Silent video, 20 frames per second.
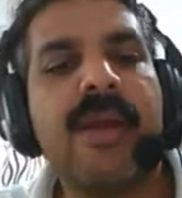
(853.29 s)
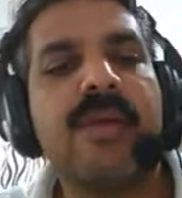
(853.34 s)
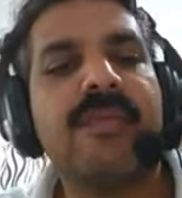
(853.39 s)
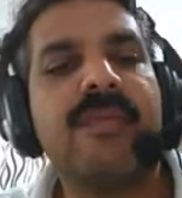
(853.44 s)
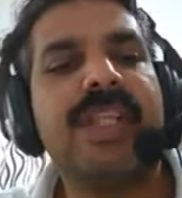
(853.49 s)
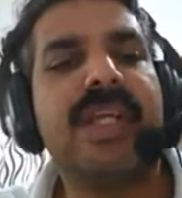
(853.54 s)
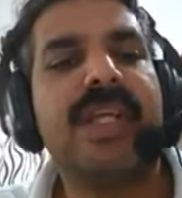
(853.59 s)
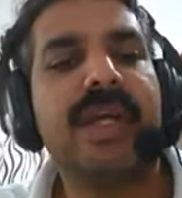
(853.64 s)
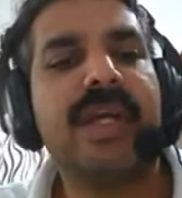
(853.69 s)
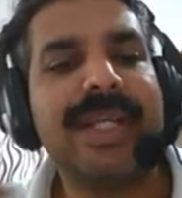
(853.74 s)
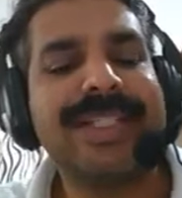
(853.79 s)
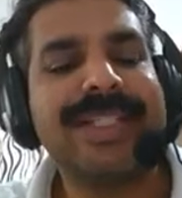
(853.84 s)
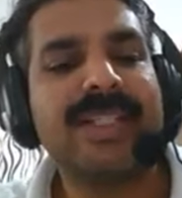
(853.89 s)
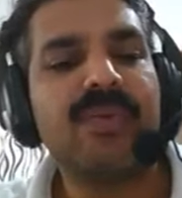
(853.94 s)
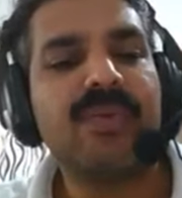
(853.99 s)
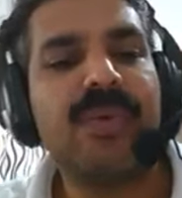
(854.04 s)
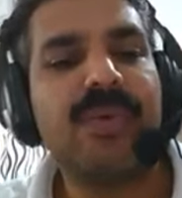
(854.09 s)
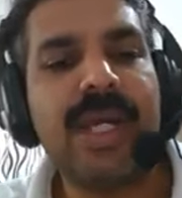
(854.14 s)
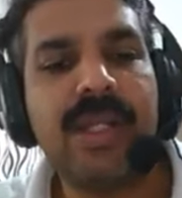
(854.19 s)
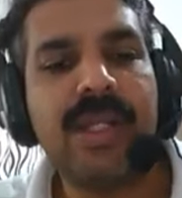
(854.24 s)
With
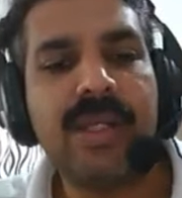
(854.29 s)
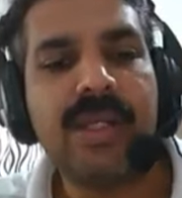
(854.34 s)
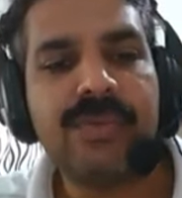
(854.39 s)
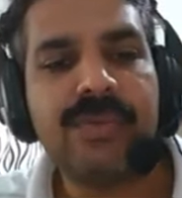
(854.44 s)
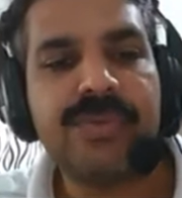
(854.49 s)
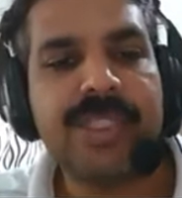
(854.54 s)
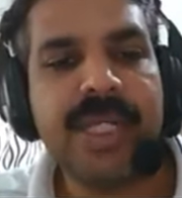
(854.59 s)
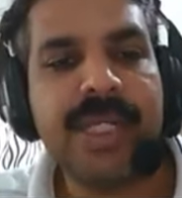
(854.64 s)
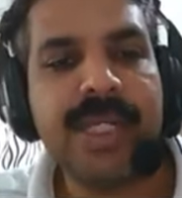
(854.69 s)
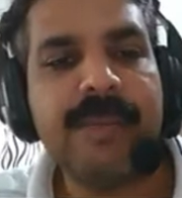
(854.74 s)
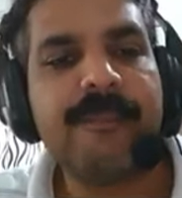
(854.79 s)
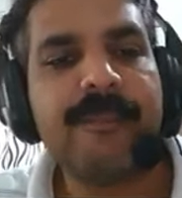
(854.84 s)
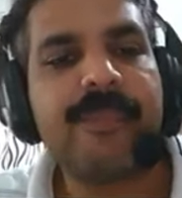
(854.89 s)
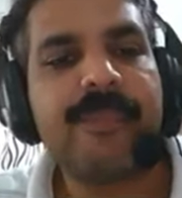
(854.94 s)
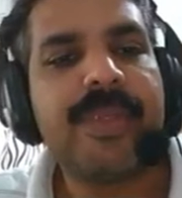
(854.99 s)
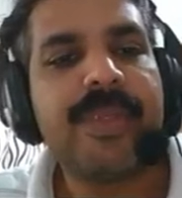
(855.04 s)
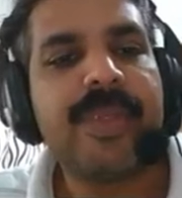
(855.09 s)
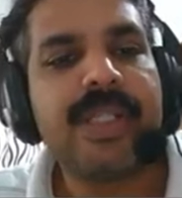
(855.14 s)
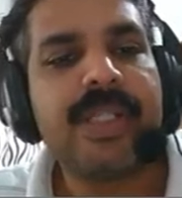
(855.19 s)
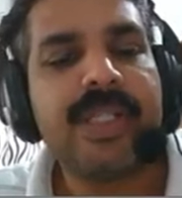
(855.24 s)
increasing value of j,
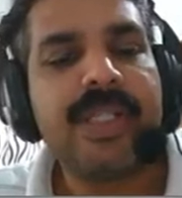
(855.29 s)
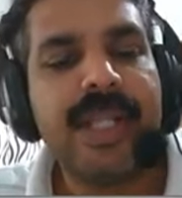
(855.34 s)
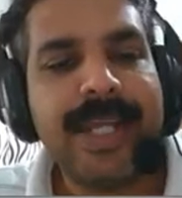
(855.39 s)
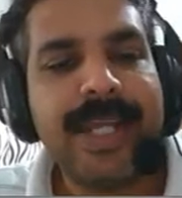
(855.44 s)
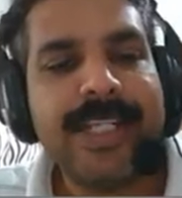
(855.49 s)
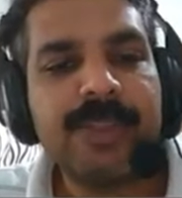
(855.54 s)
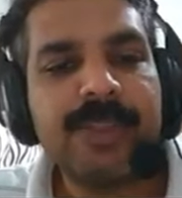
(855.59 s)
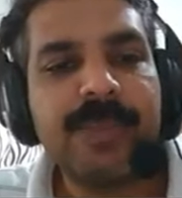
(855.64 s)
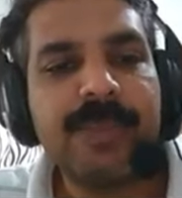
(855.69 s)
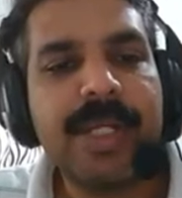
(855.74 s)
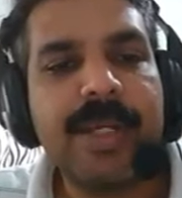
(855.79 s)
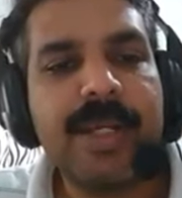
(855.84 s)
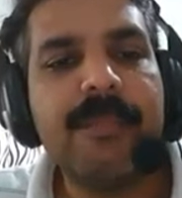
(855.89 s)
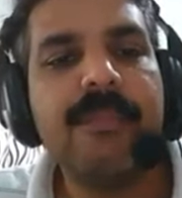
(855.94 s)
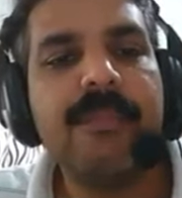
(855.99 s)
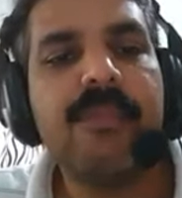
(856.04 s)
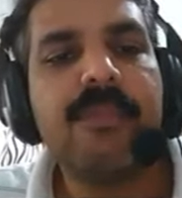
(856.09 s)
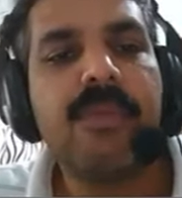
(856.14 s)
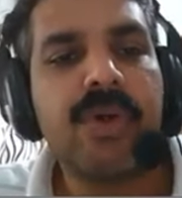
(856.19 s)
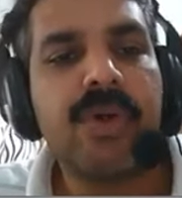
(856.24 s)
the lines
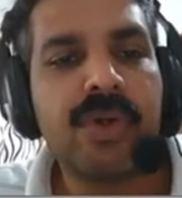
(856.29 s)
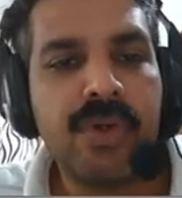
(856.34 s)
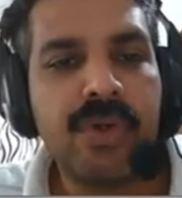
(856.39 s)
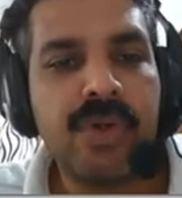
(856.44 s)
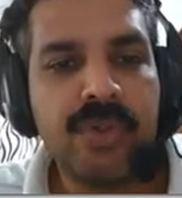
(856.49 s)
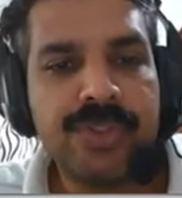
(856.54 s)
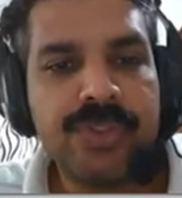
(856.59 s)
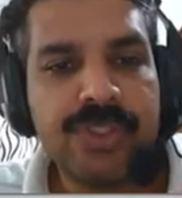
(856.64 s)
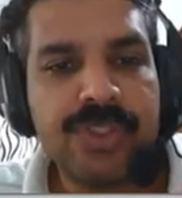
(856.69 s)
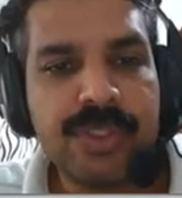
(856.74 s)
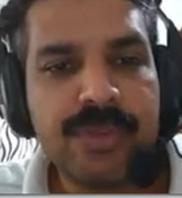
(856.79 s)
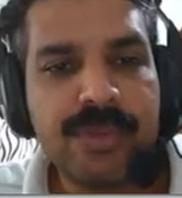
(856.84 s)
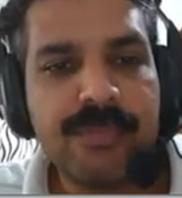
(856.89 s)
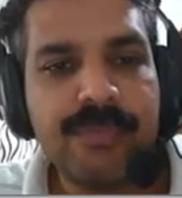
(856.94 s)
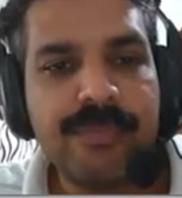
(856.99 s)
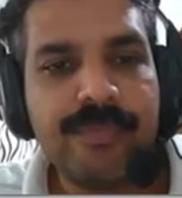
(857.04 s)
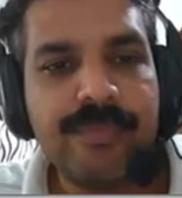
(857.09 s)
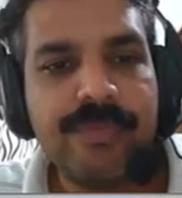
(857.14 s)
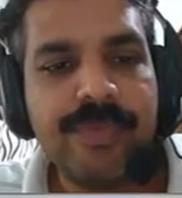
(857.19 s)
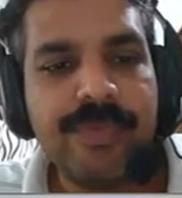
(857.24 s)
become more closer.
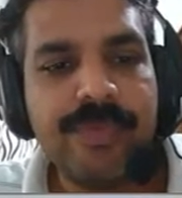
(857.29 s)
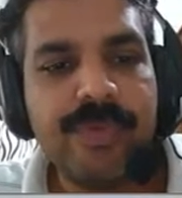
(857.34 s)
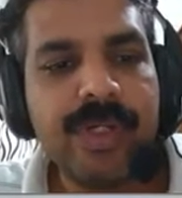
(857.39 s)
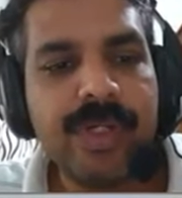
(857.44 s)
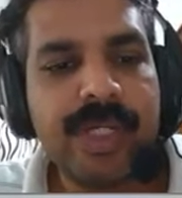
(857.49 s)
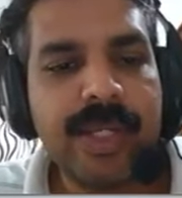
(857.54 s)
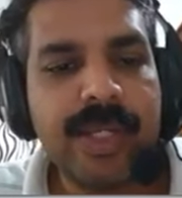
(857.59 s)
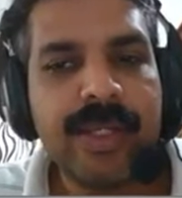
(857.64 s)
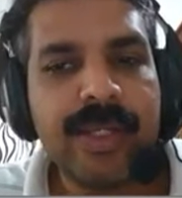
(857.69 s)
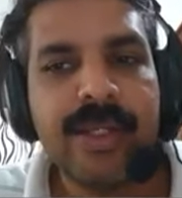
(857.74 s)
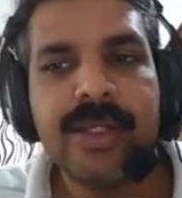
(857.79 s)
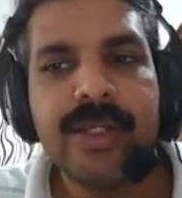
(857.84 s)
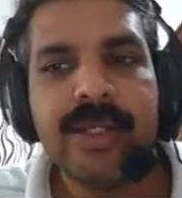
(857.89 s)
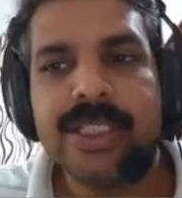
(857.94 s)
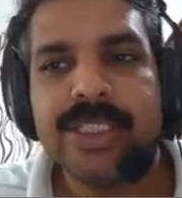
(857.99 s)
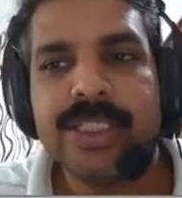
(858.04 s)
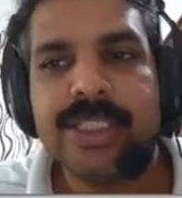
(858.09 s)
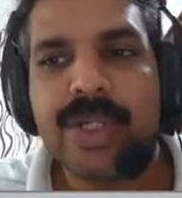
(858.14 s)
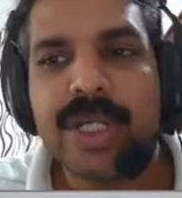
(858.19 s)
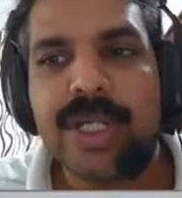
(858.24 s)
Okay,
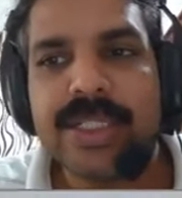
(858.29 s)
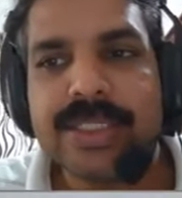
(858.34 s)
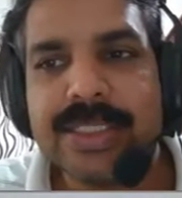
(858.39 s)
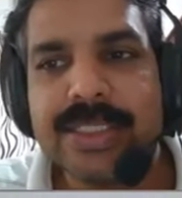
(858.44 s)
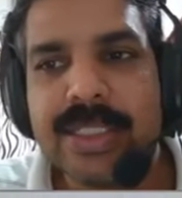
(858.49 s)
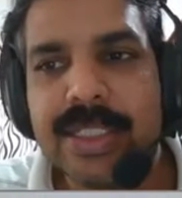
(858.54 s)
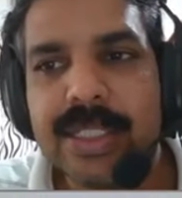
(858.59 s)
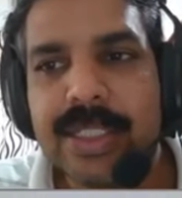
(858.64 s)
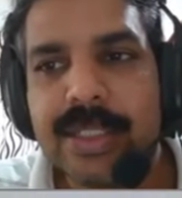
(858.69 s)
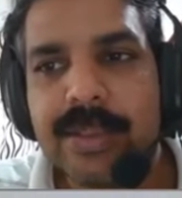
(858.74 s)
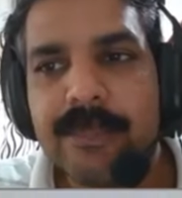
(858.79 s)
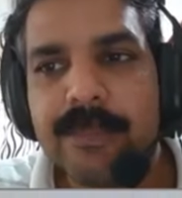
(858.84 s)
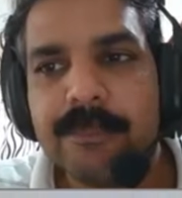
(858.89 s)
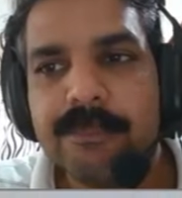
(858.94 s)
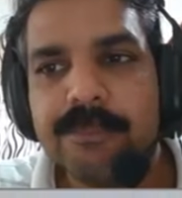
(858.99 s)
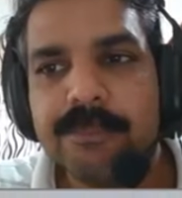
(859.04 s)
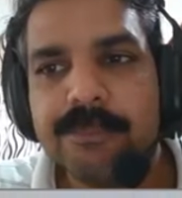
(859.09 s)
this you can see